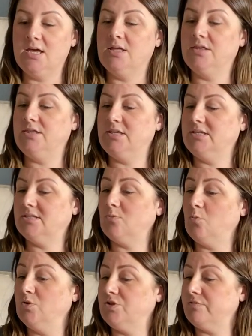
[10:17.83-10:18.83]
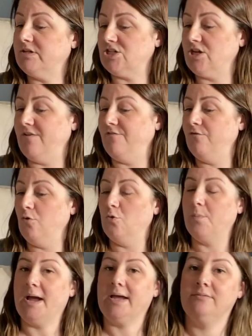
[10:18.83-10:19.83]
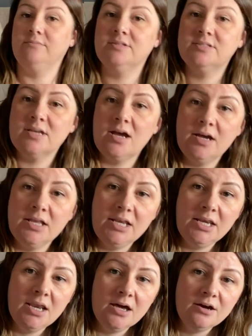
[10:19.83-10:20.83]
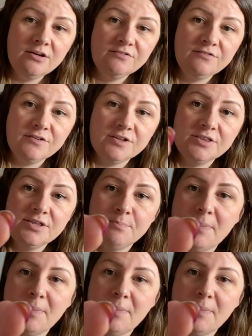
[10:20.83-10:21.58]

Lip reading: This was originally £4. I love the